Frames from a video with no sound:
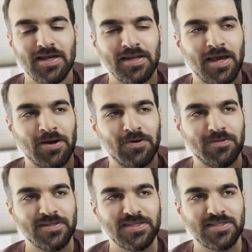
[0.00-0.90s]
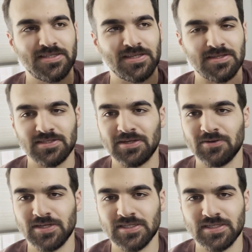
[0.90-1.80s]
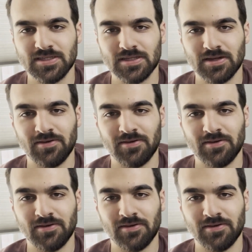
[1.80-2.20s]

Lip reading: Now, this is a series